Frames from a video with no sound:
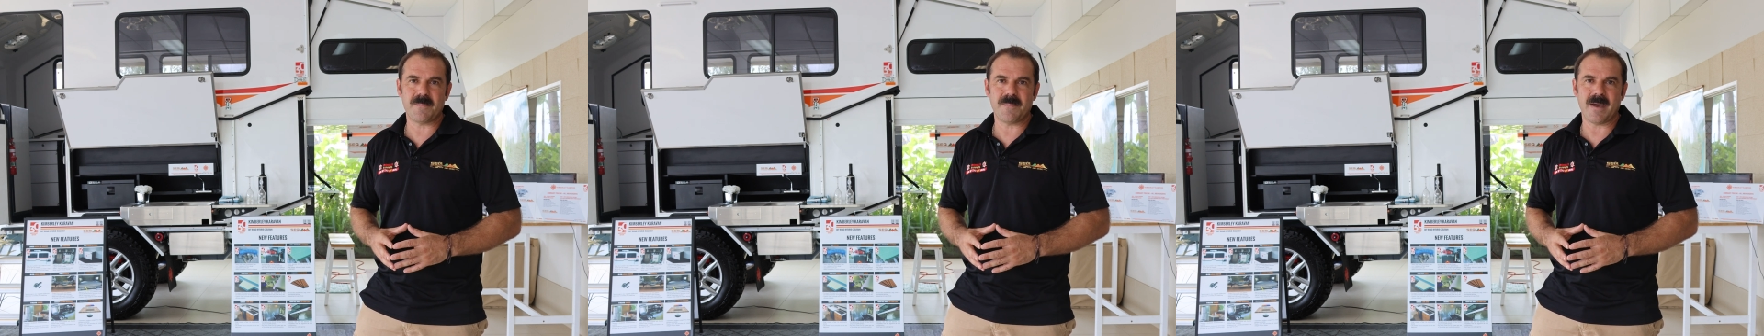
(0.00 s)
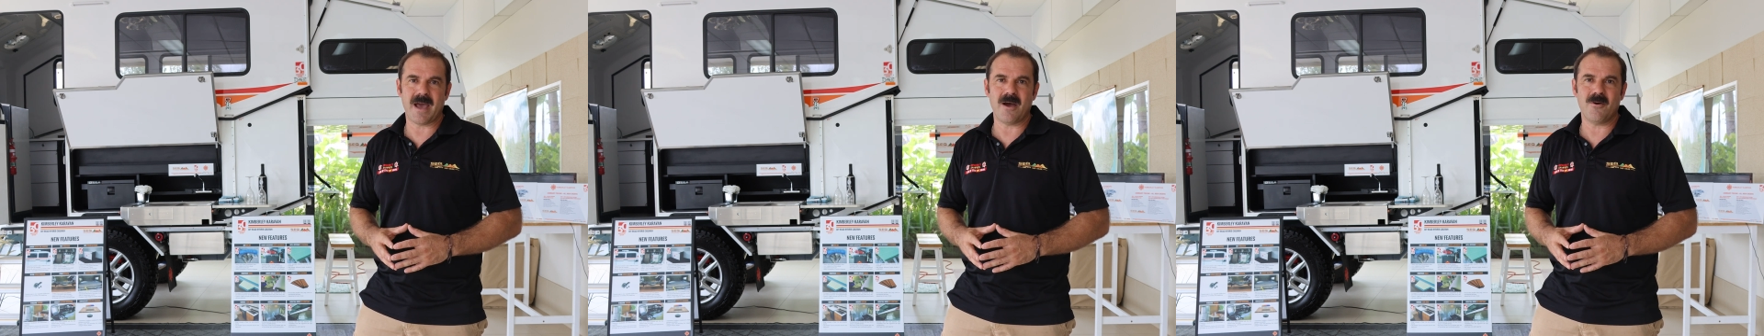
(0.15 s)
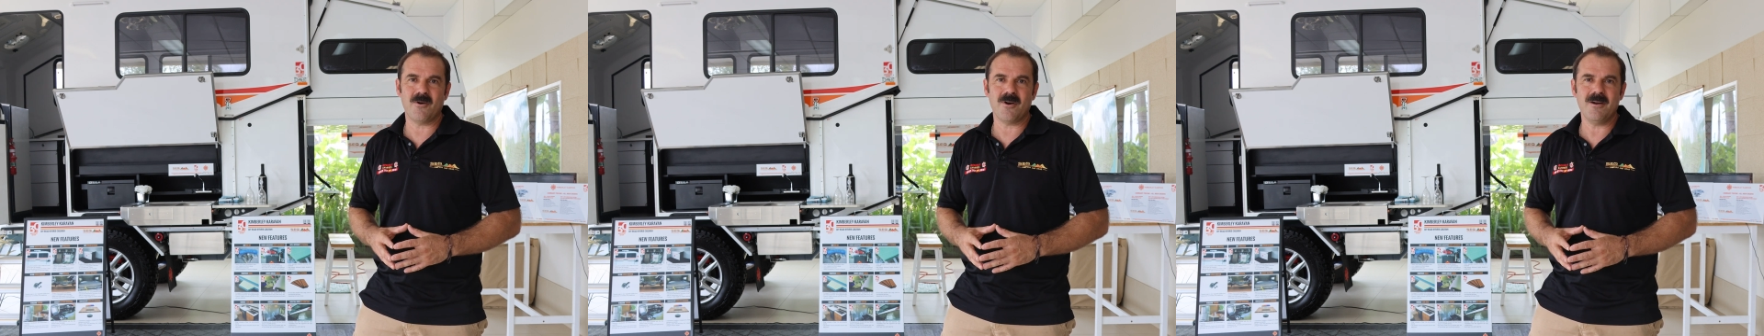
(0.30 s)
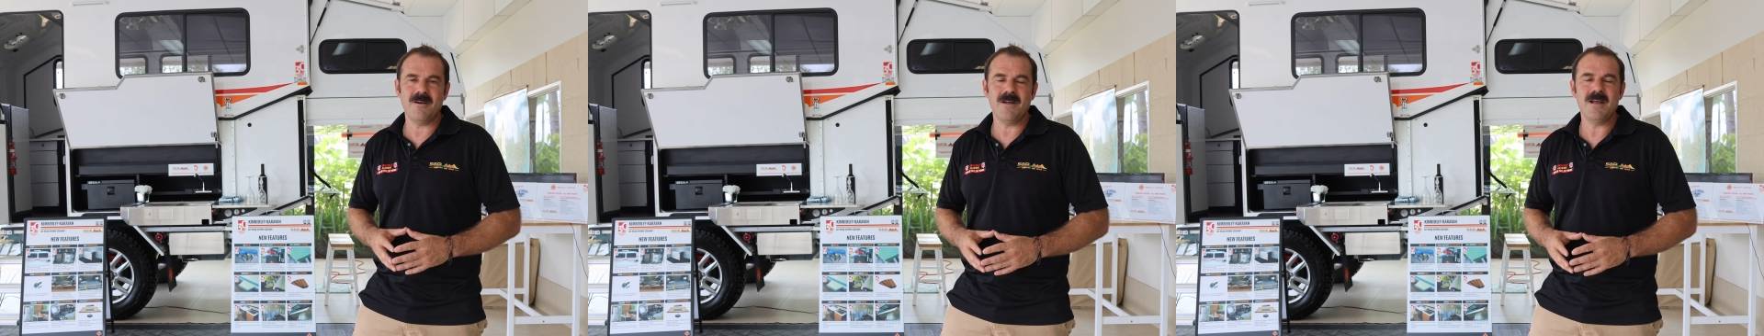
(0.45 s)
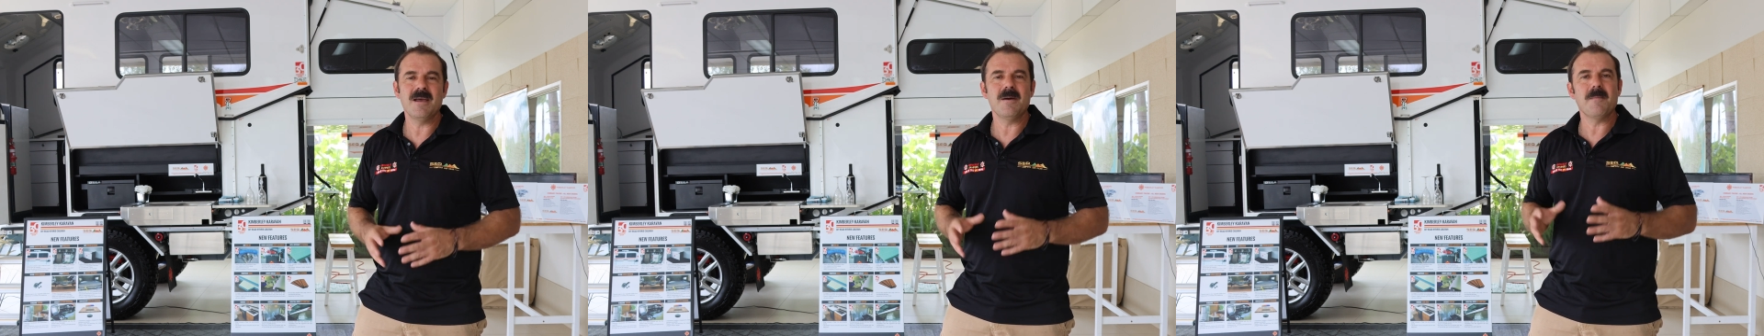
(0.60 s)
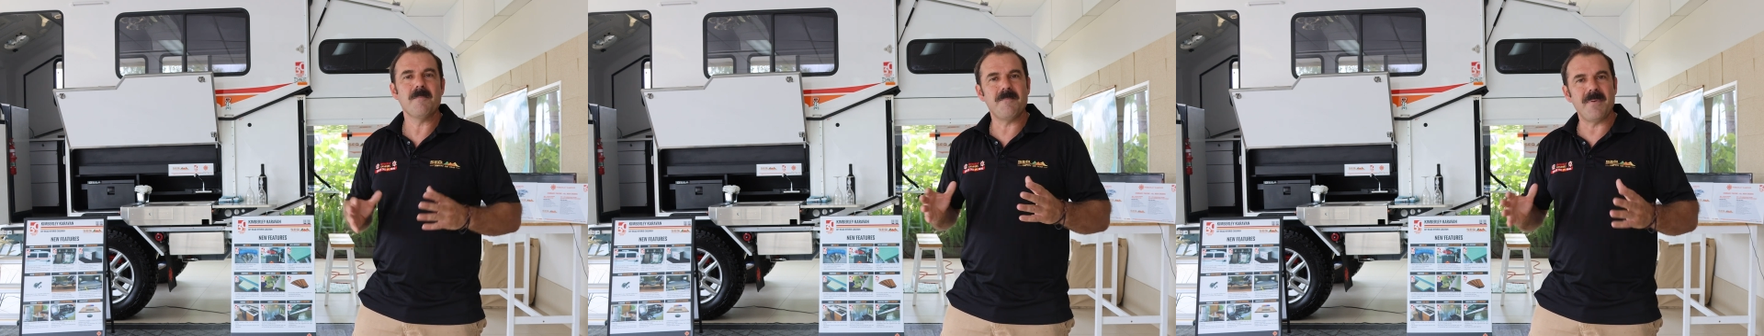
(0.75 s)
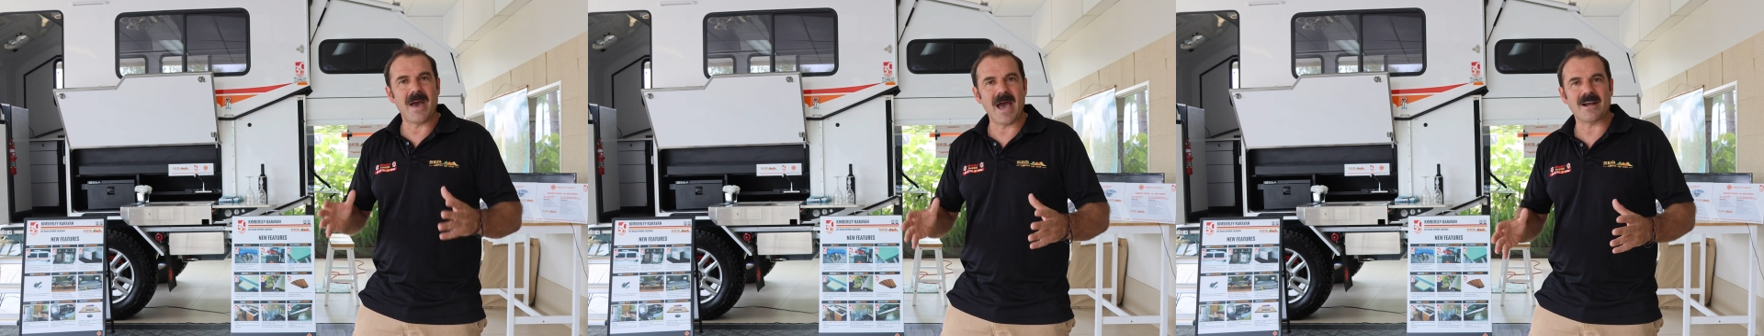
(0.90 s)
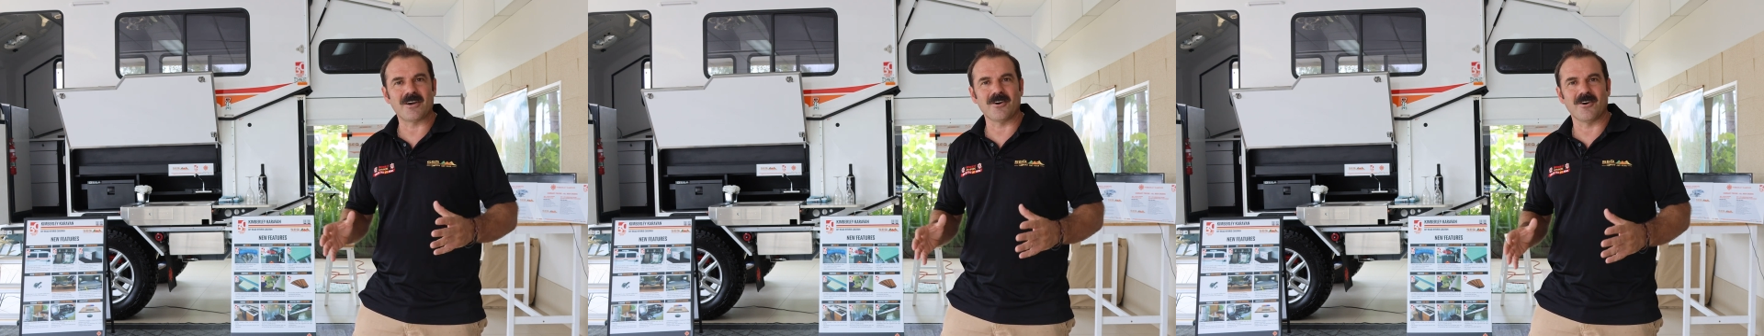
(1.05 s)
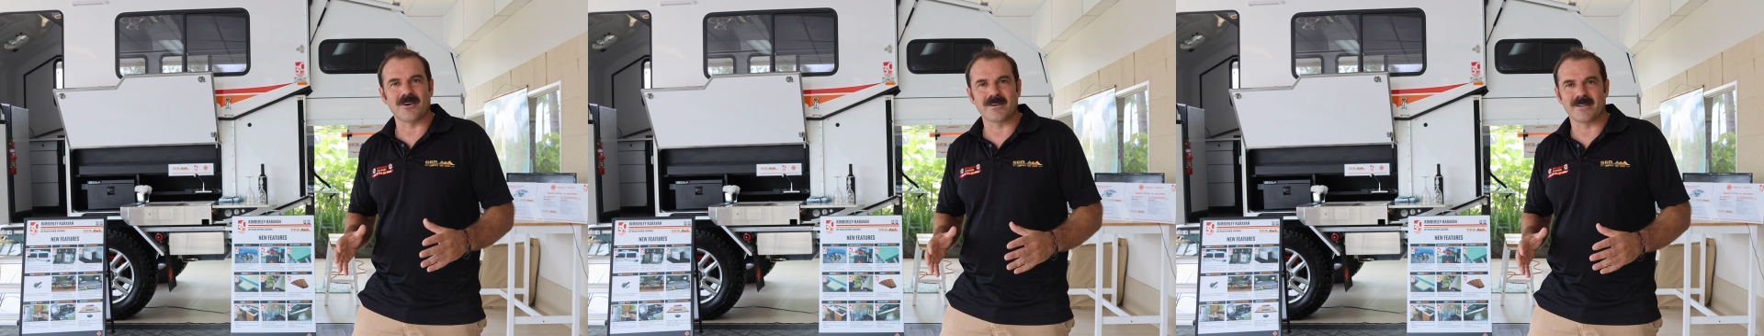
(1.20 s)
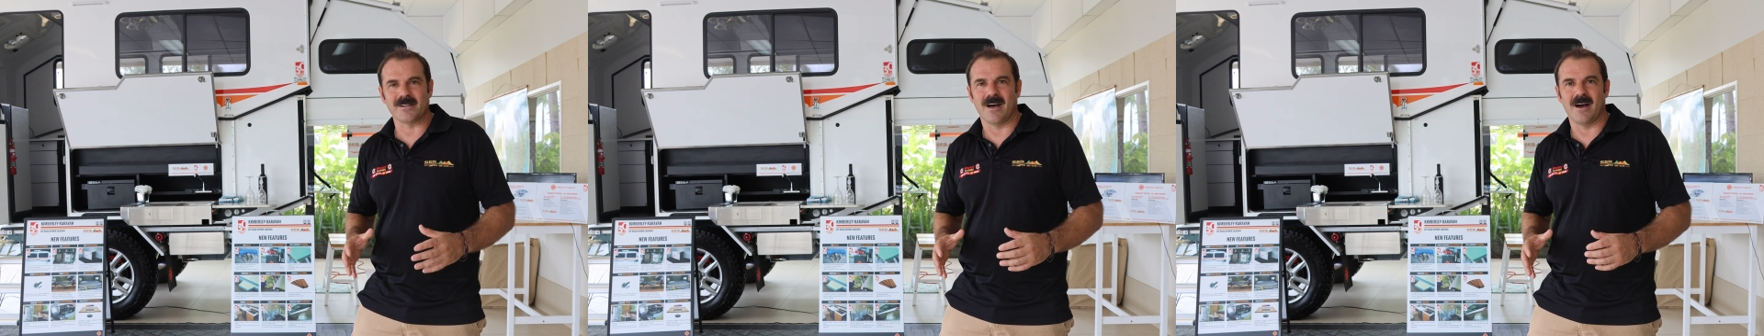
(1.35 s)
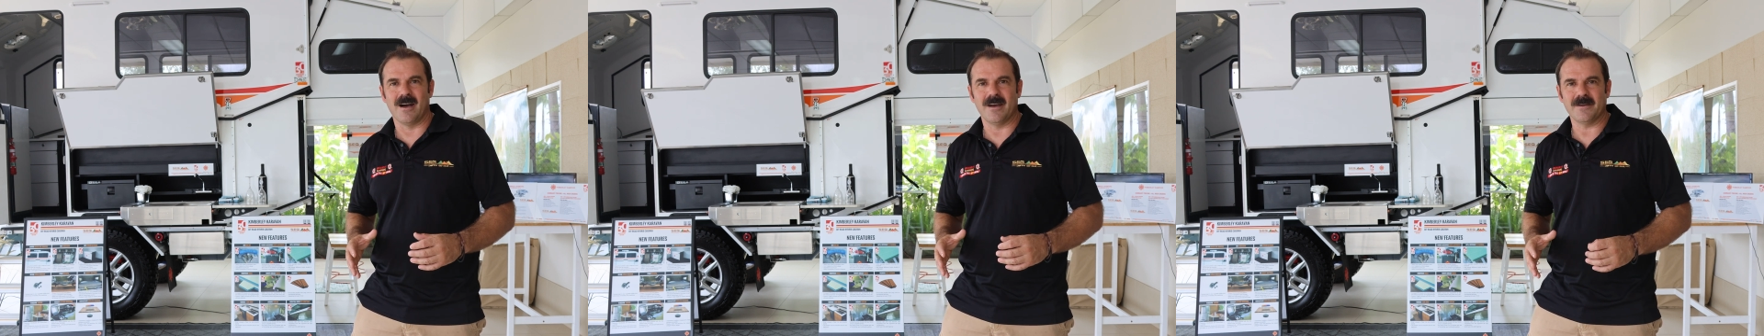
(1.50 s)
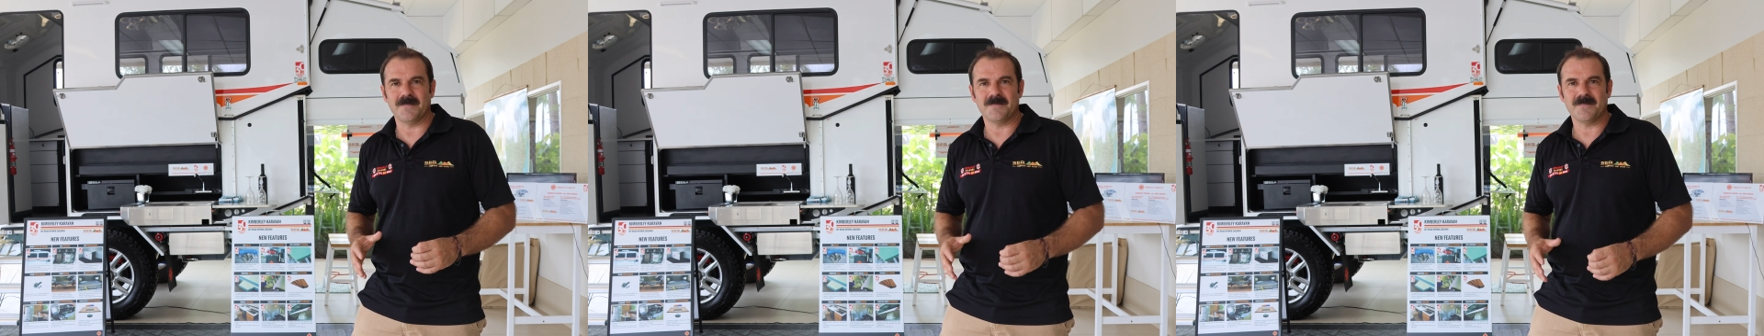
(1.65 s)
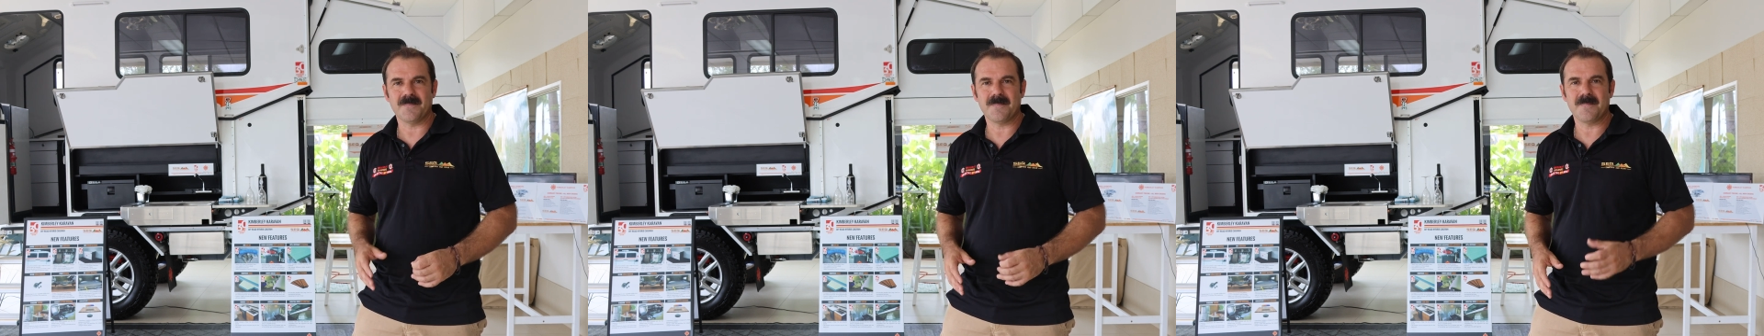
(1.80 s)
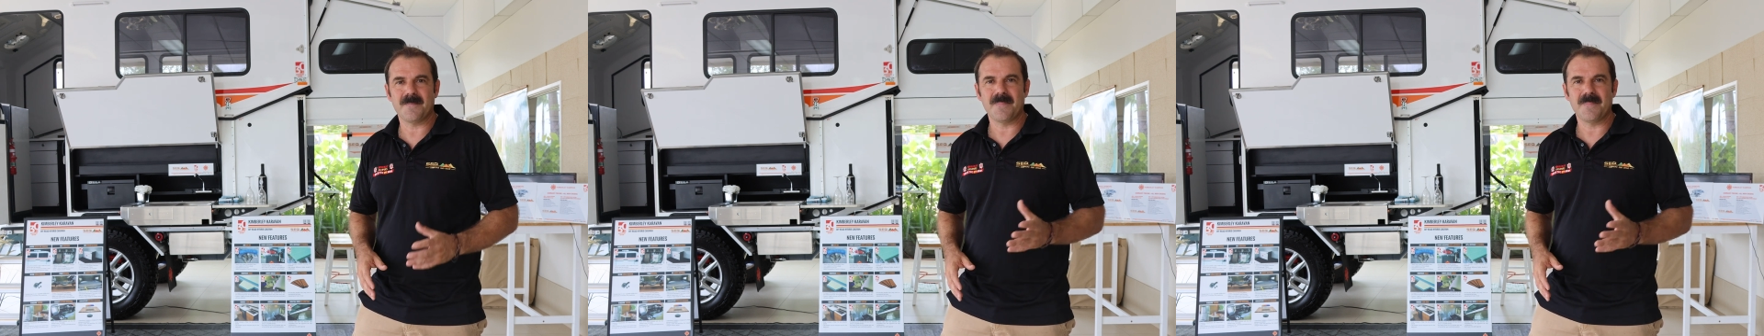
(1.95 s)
power back online.